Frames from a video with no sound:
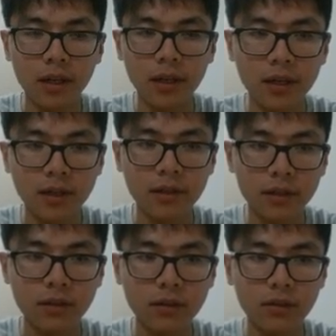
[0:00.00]

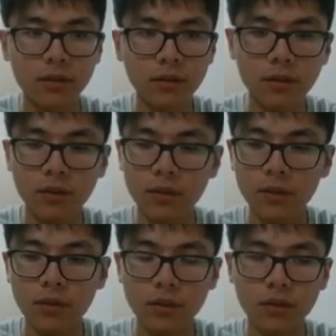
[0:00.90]
and
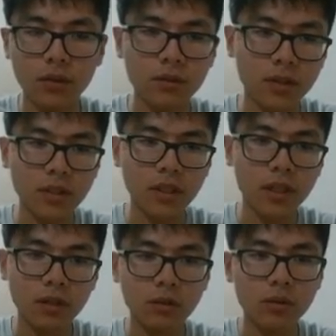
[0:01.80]
create
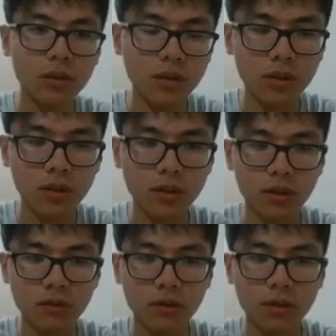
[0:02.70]
result as
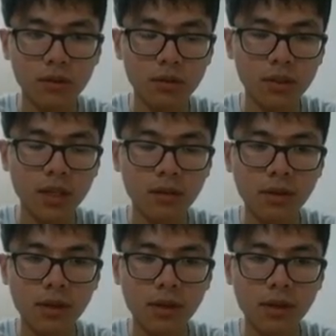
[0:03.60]
our result